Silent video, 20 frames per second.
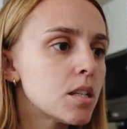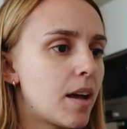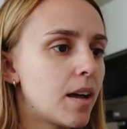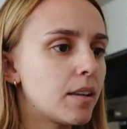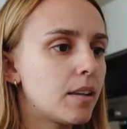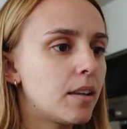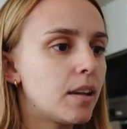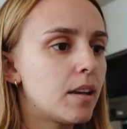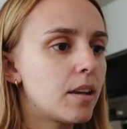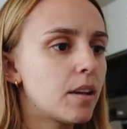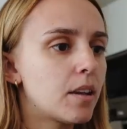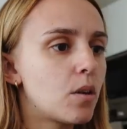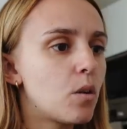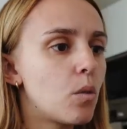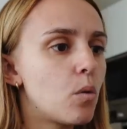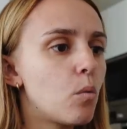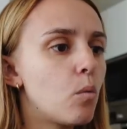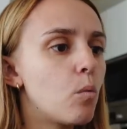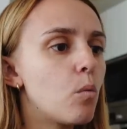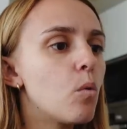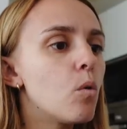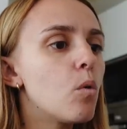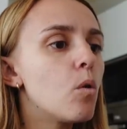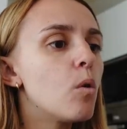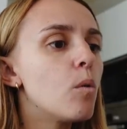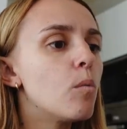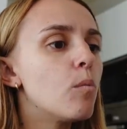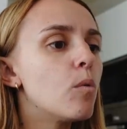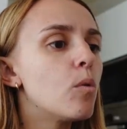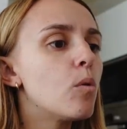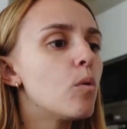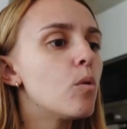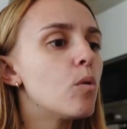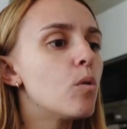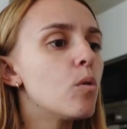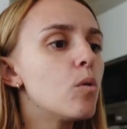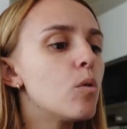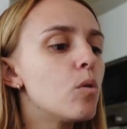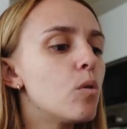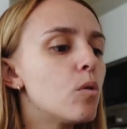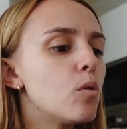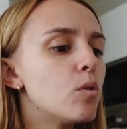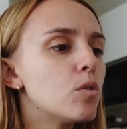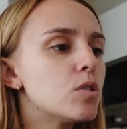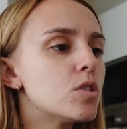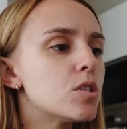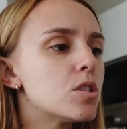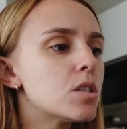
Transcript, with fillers: I like warm or